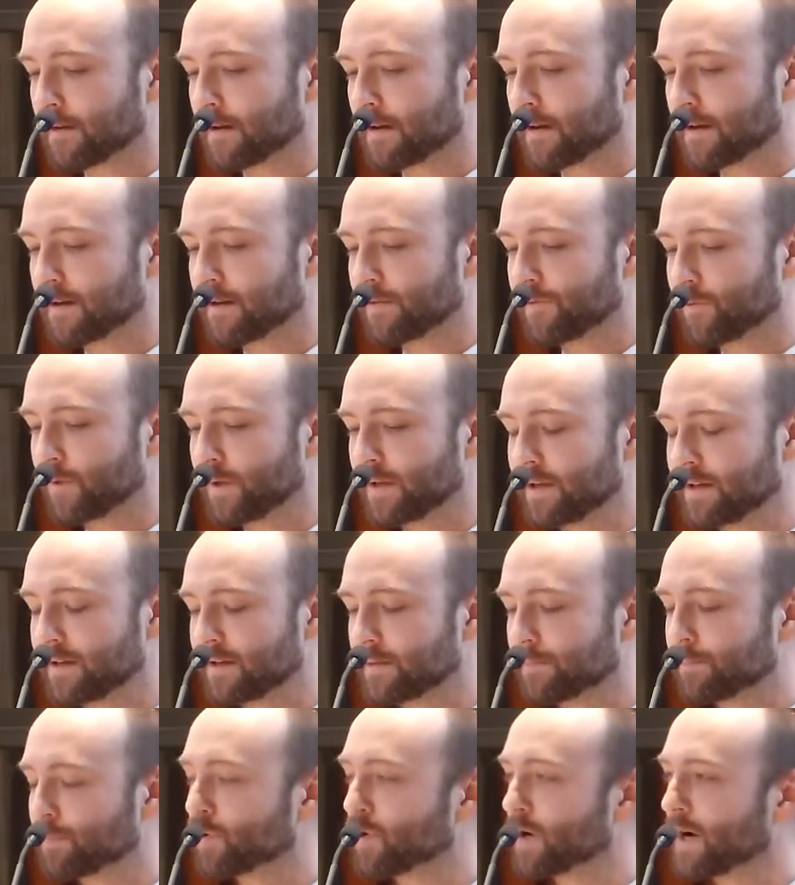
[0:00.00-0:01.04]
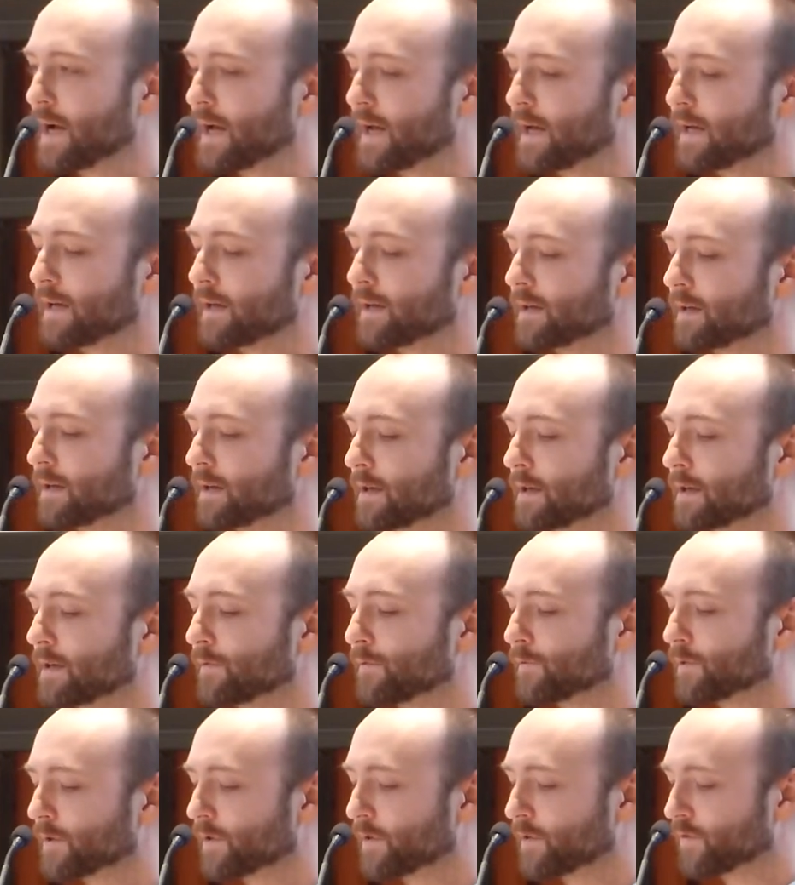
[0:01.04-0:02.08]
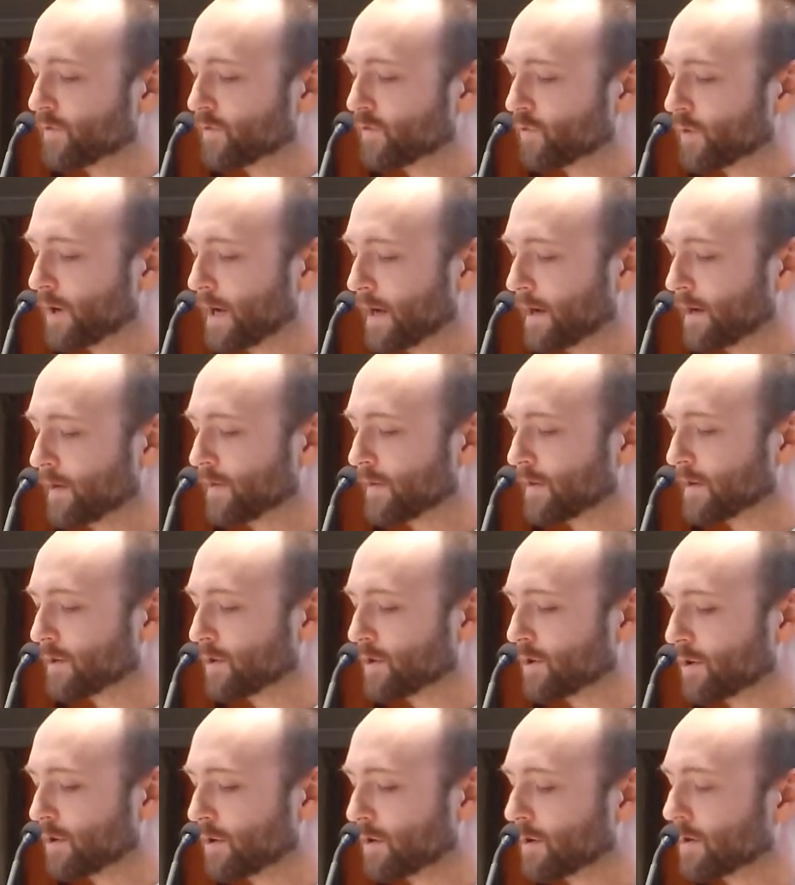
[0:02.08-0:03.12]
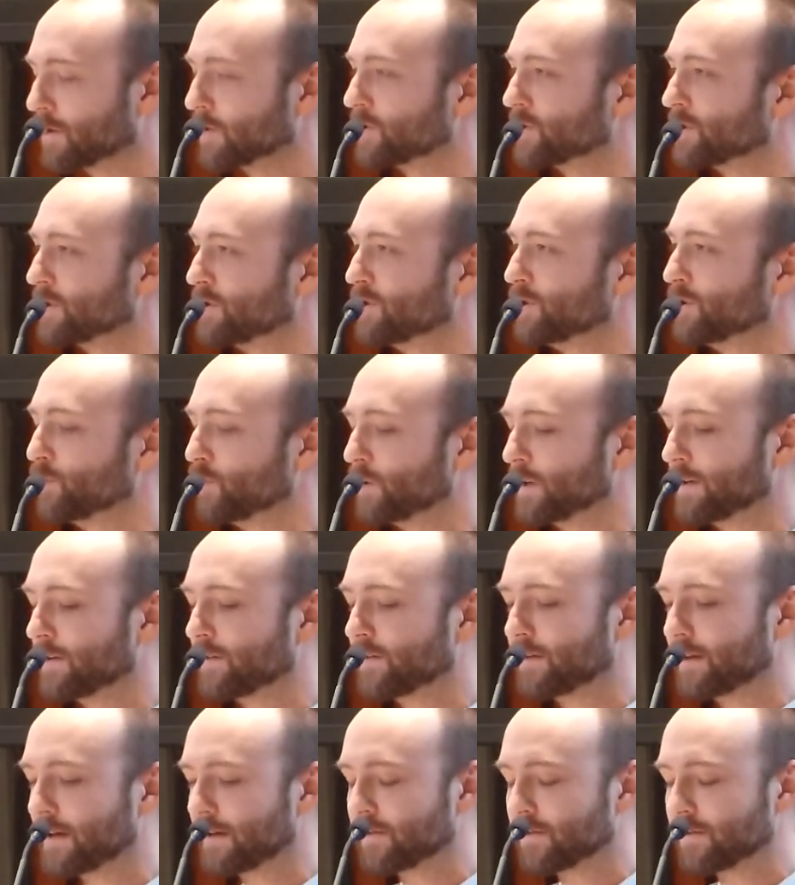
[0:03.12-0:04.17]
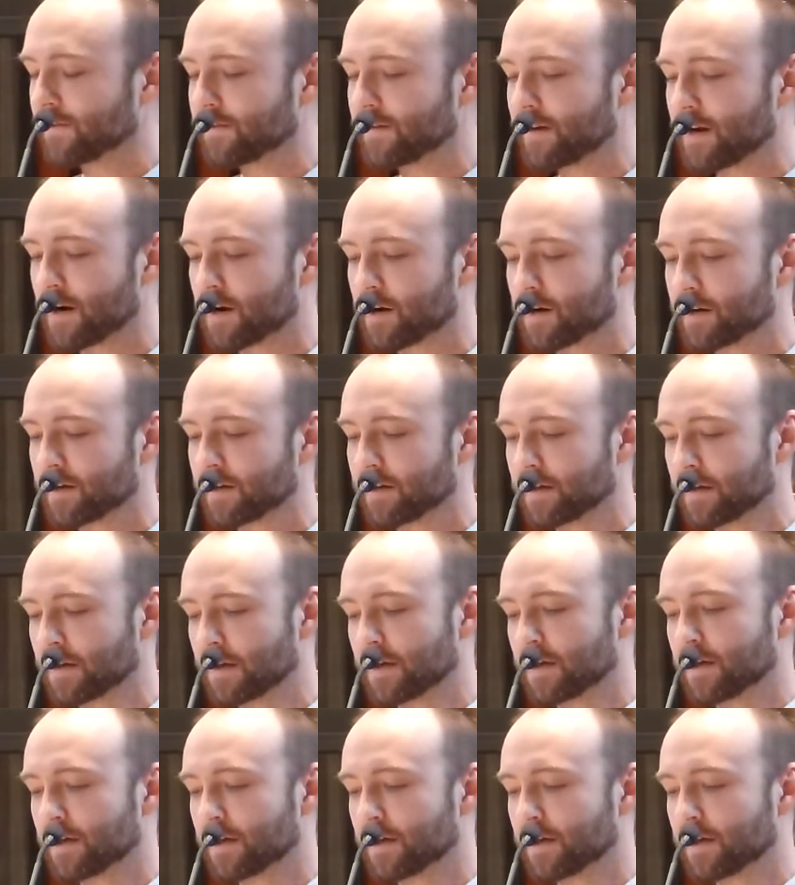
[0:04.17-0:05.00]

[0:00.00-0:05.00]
And if we need to pray for the strength and courage to do what is necessary,